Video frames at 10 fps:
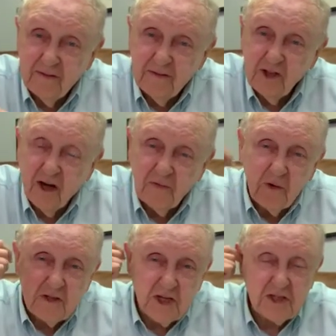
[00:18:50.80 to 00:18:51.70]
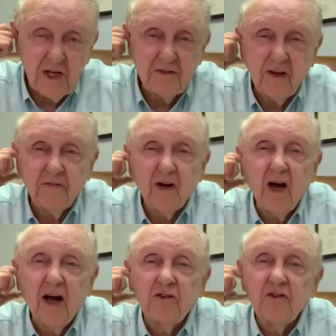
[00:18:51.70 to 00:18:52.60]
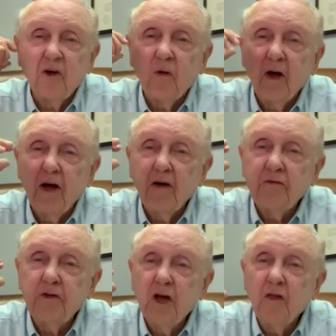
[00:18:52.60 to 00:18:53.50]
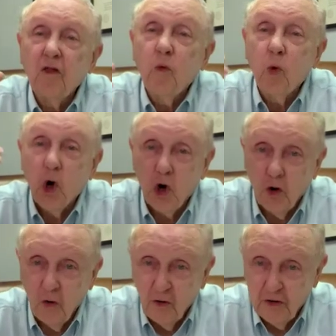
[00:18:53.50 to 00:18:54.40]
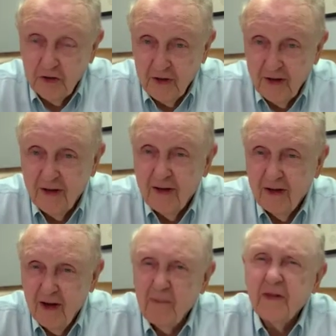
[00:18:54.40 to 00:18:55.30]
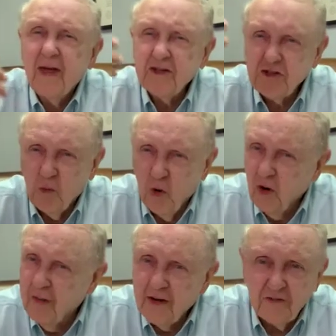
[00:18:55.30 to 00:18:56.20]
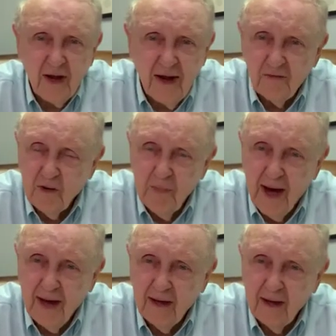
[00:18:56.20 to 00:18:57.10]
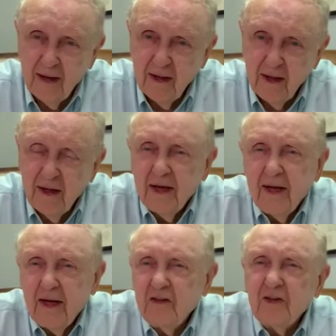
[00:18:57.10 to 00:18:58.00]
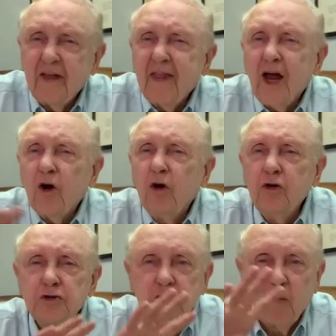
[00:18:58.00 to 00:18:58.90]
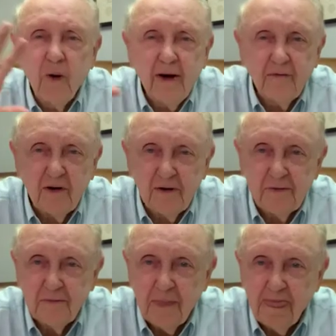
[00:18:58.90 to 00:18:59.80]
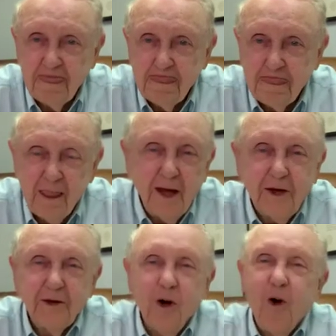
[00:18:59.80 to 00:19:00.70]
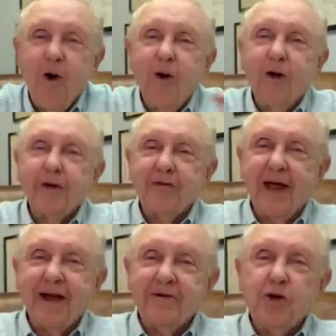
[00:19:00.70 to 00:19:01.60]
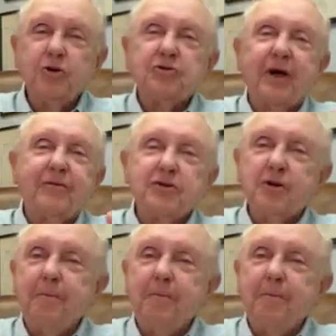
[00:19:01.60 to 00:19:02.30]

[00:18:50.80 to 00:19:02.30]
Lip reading: John 3:16 said, "For God so loved the world." I mean, that's the world. That's everybody. He said that whosoever, in all of language, whosoever is the